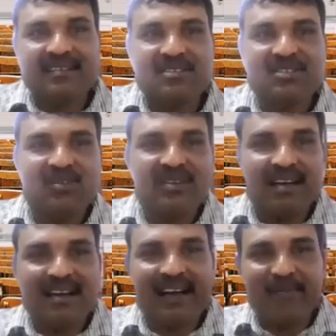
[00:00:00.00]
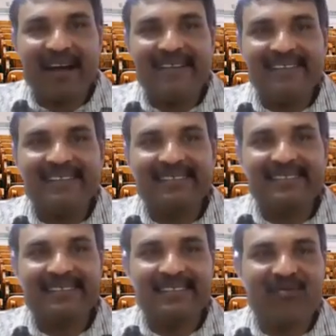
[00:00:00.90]
So I'm writing
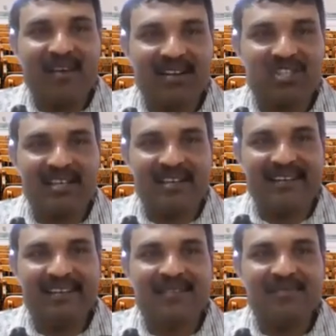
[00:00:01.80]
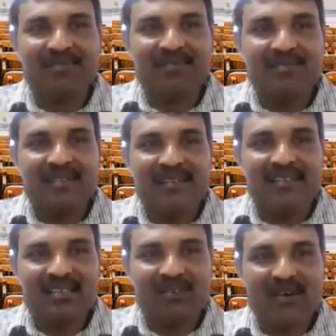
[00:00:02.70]
the function here.
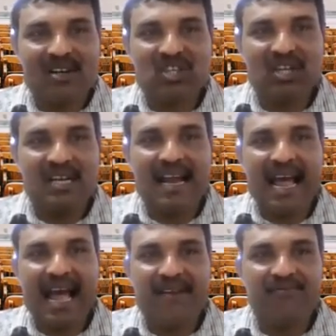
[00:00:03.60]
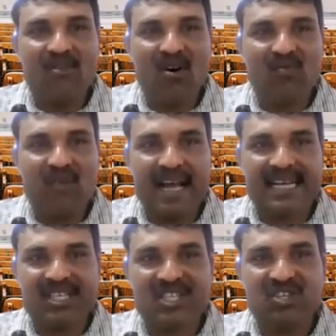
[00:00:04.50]
What is our function? F of
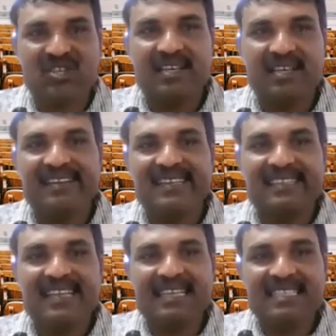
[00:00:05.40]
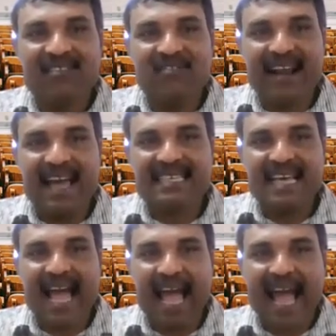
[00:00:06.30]
x. That is given as
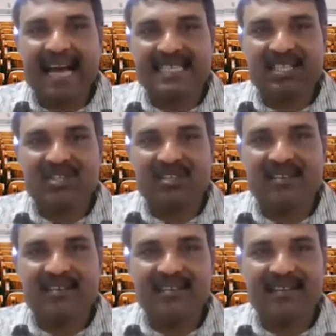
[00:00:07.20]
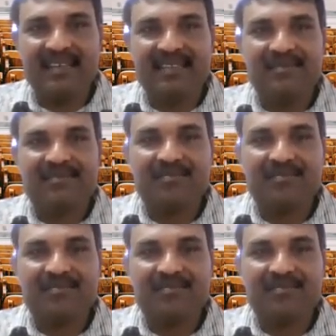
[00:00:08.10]
x, right?